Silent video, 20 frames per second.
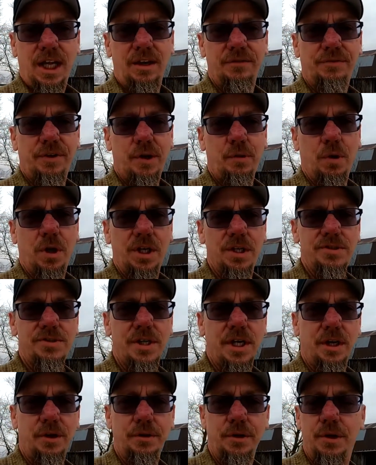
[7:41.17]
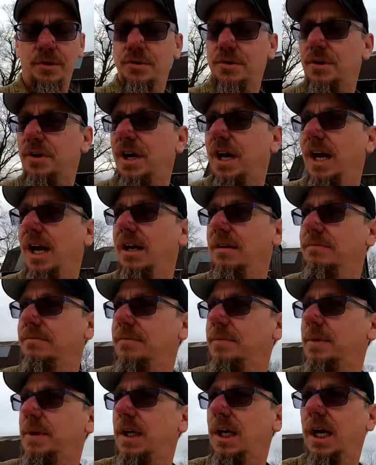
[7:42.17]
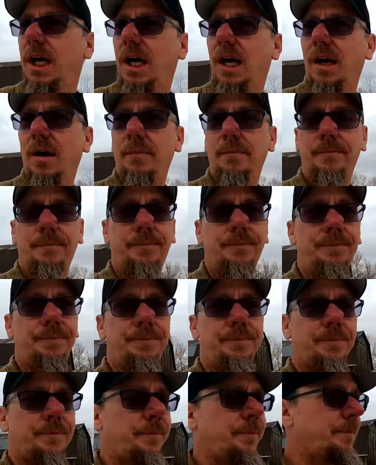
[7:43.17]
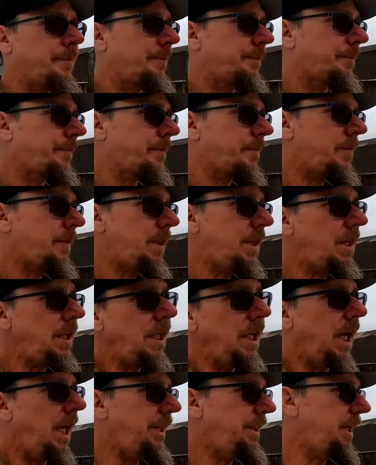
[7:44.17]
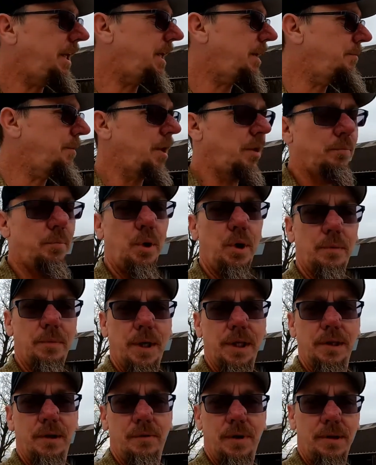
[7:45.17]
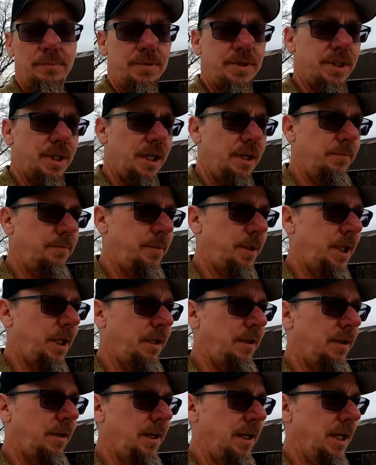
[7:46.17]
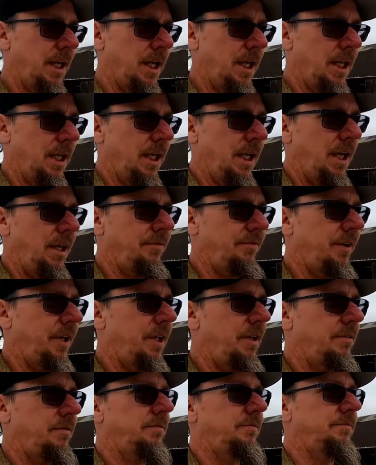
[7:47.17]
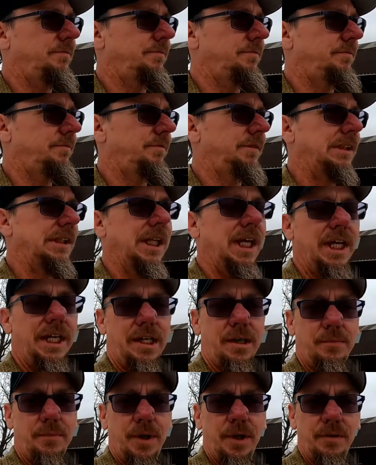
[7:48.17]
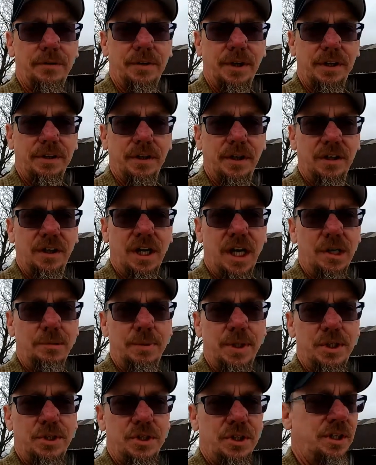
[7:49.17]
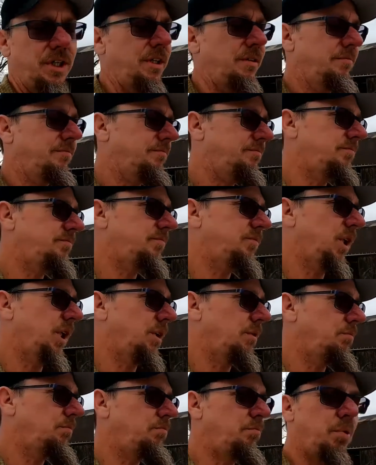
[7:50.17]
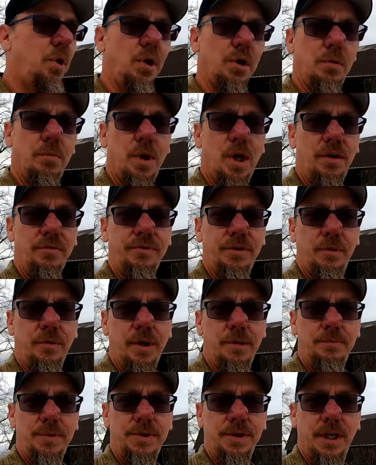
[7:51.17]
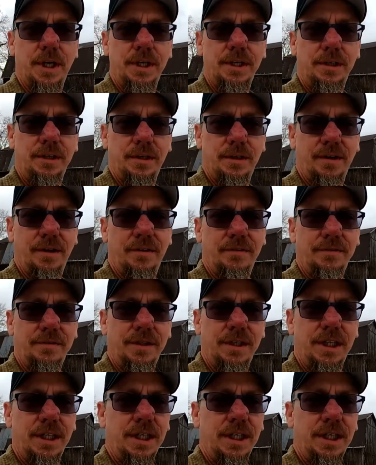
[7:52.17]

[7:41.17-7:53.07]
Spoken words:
if I want to sell those or not. I think I'm going to put them on the website, but if I don't like them or think they're garbage, then we'll pull them off the website, you know.